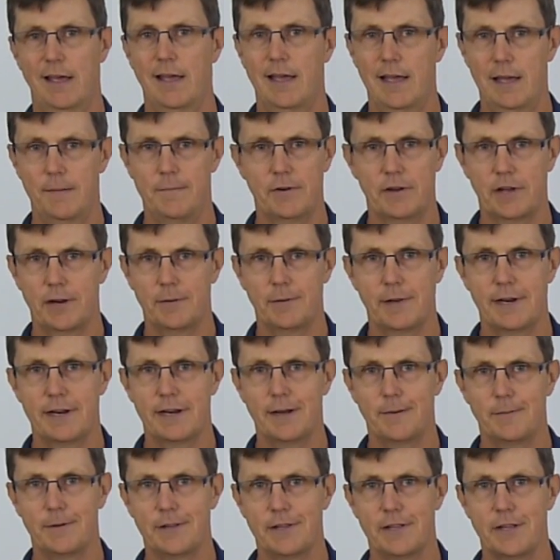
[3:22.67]
and we're going to end up
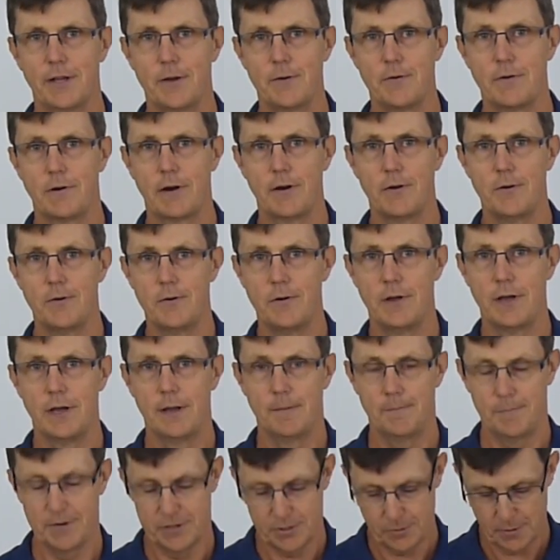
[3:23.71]
with no glue
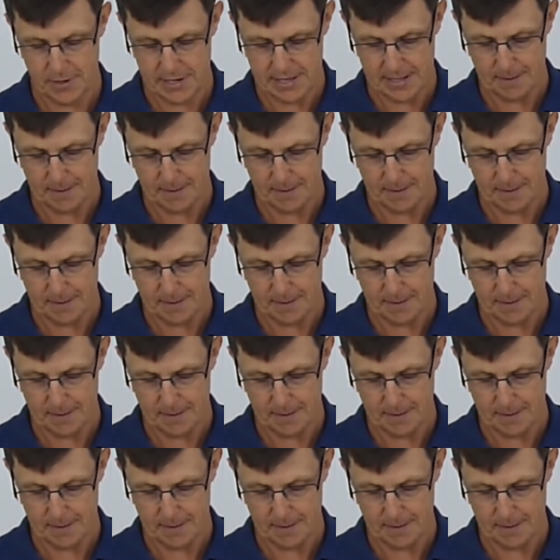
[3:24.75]
between the